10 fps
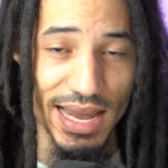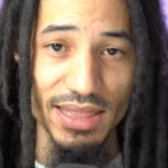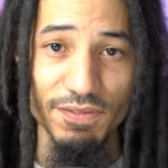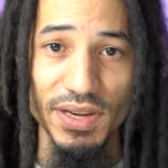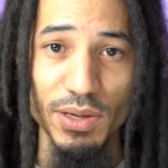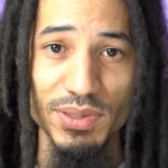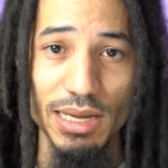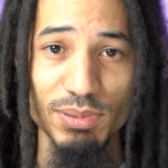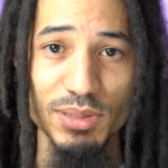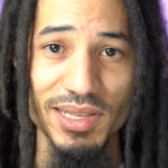and the video is
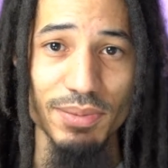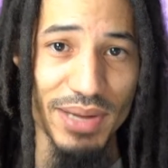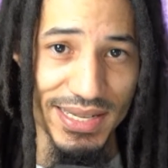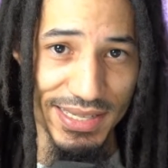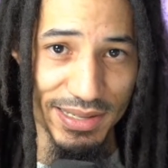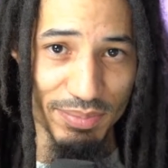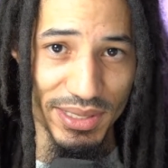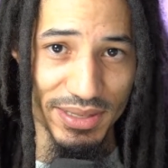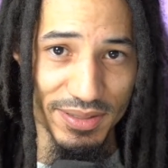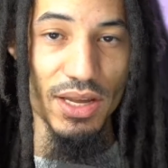able to be the best it can be.